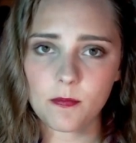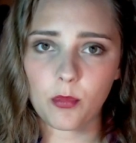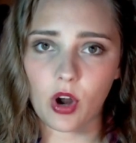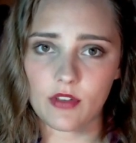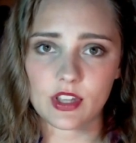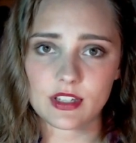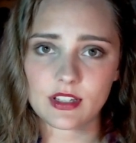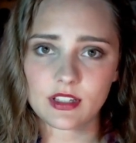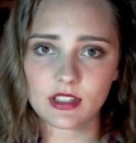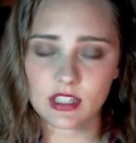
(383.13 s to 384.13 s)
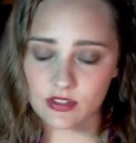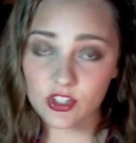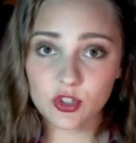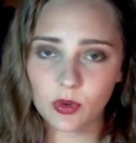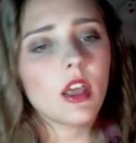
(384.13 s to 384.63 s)
private
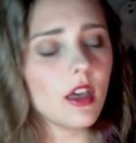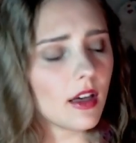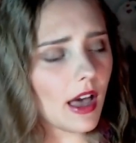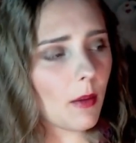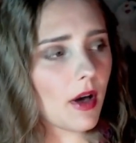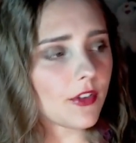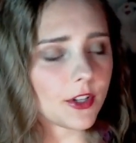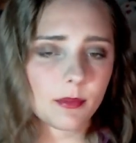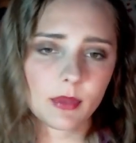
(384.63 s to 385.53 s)
individual. However,